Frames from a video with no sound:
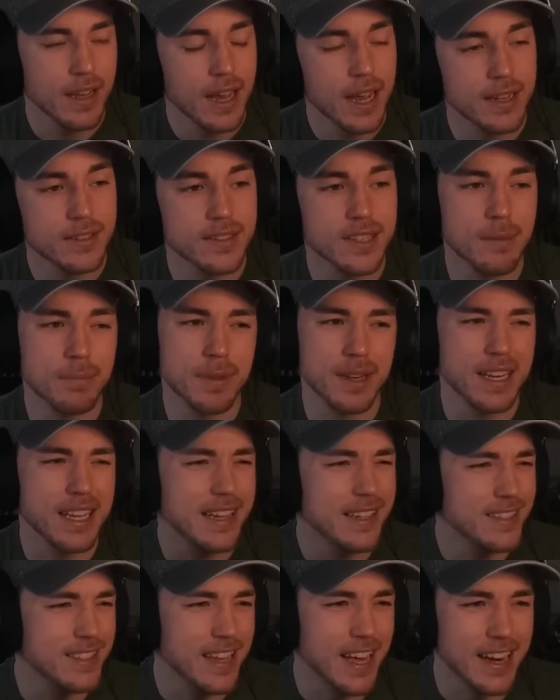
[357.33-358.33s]
And something
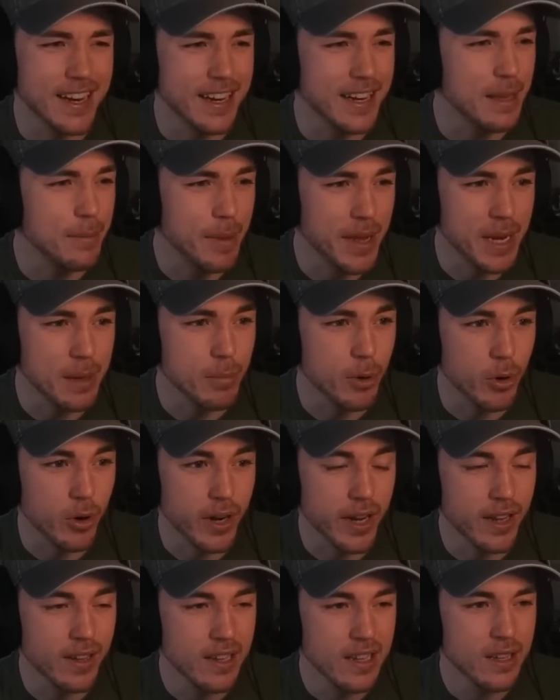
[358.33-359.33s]
eats that itty bitty
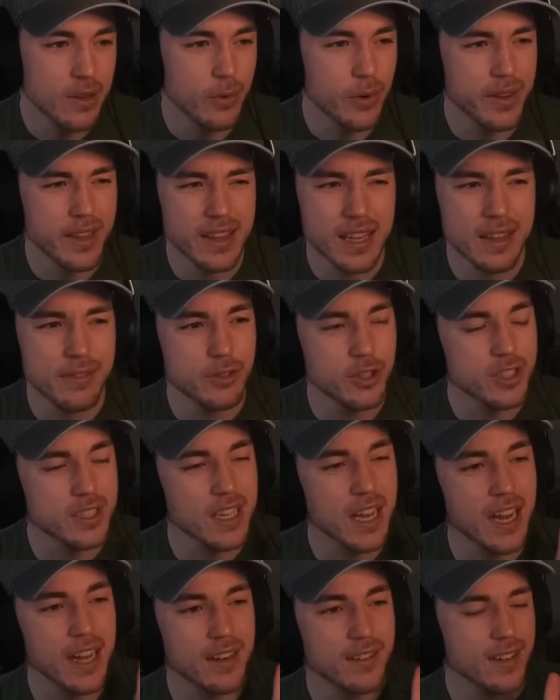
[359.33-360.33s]
boy. Well, then they've just
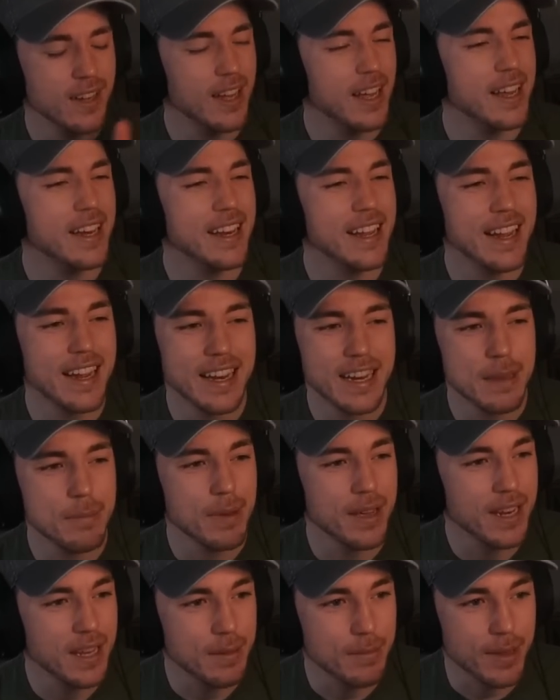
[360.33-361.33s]
got an itty
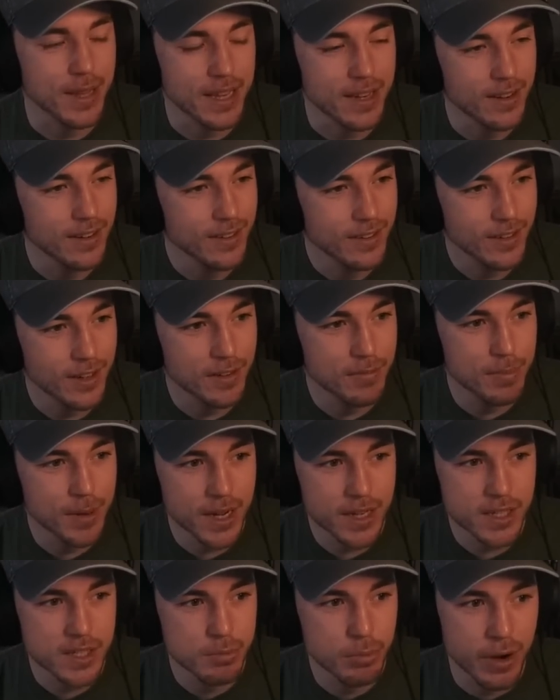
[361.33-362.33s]
bitty bit of
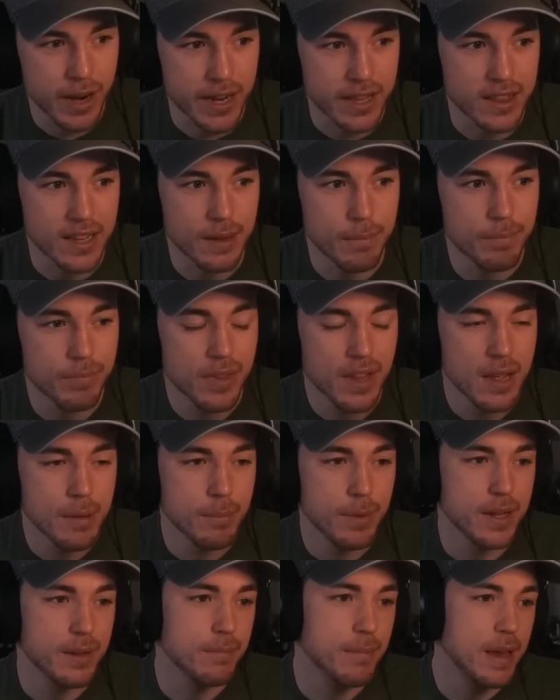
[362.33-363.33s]
bug spray in them.
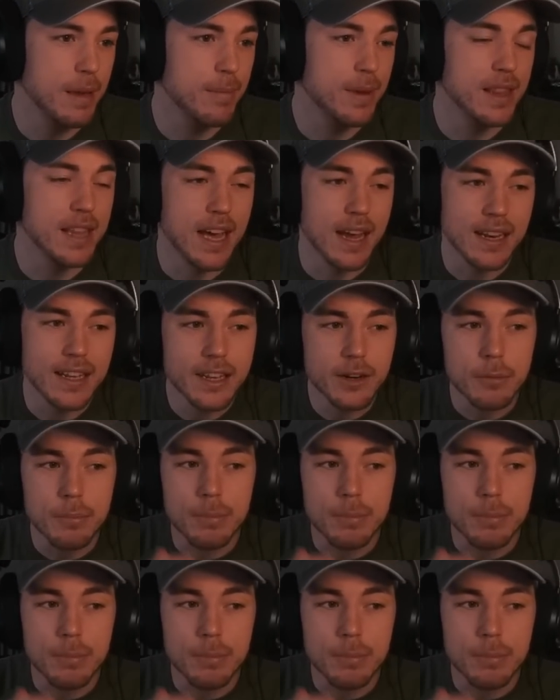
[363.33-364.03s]
But maybe that little